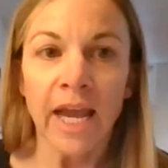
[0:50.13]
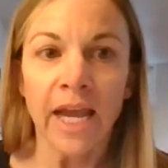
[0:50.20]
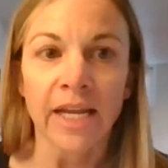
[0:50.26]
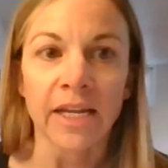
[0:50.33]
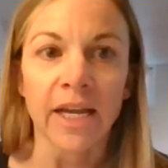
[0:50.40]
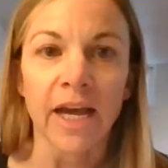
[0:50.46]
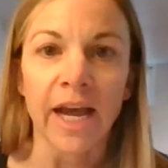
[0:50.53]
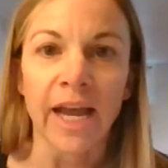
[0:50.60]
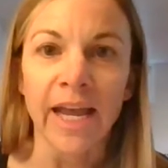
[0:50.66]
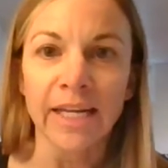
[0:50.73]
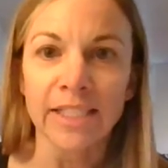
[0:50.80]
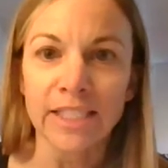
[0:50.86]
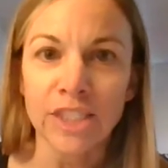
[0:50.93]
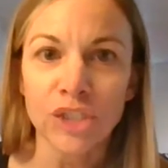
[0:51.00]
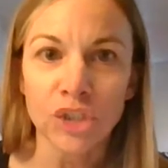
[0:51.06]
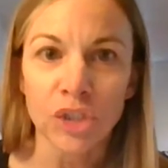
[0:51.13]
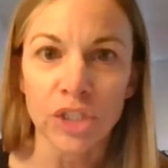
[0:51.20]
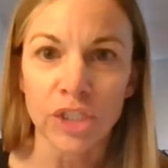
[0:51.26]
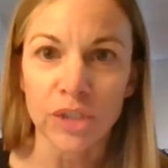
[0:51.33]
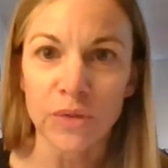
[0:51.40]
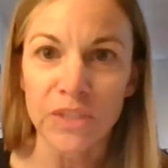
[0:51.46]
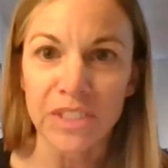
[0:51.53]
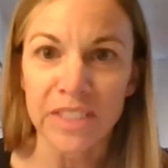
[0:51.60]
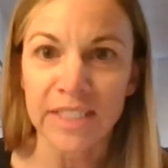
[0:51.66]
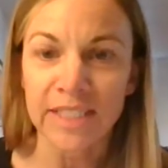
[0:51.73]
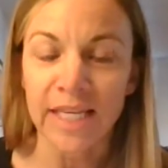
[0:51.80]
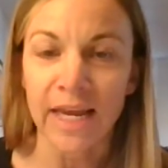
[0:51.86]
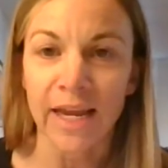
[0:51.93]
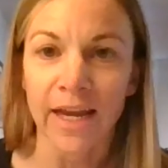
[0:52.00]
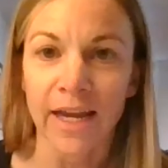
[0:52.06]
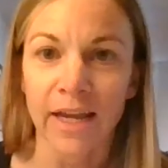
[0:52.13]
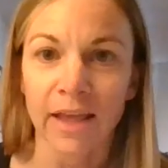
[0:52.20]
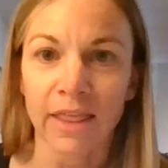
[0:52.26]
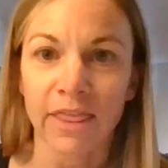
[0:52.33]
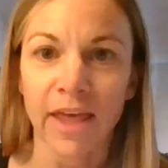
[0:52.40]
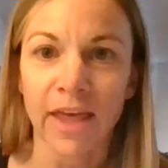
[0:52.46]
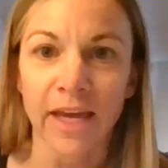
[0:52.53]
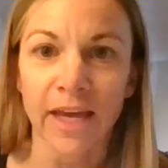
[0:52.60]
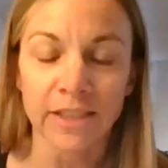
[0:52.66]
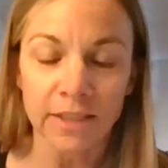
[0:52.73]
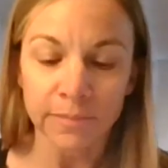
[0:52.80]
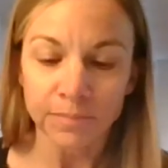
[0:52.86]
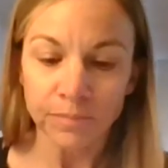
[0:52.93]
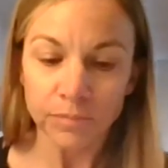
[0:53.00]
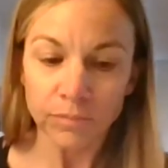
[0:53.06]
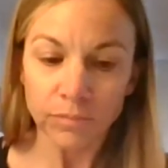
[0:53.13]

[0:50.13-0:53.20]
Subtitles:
And I had a teacher that used to say that